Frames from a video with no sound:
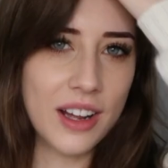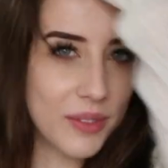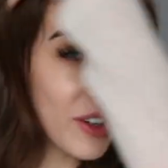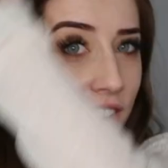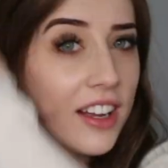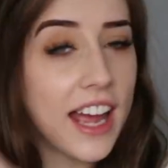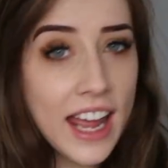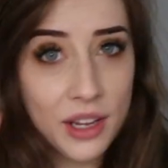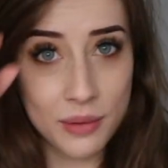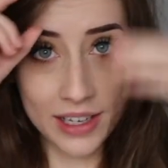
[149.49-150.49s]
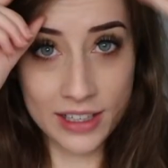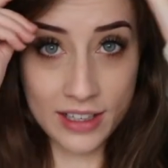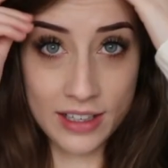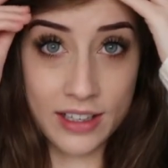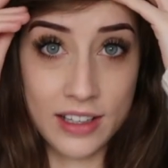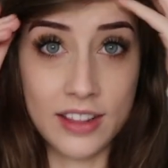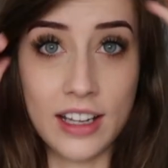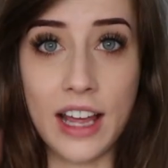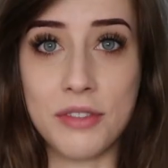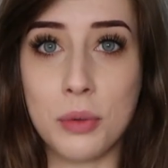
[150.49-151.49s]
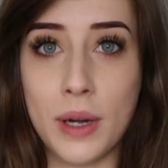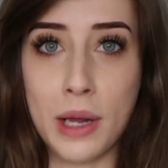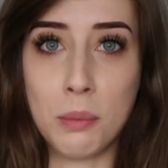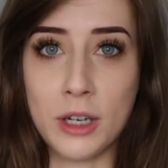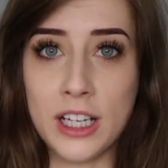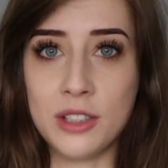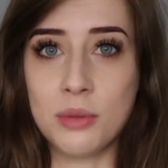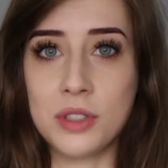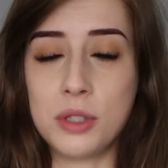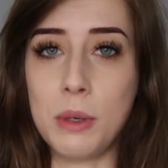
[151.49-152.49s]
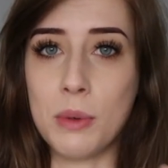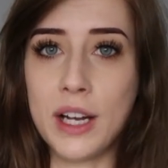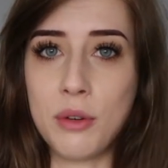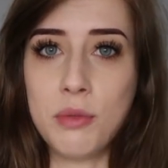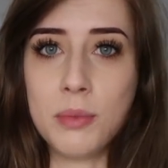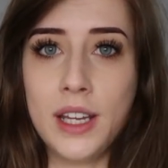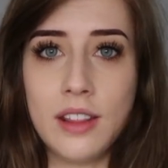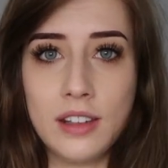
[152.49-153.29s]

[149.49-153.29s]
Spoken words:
I'm not anywhere near the level where brands want to be working with me.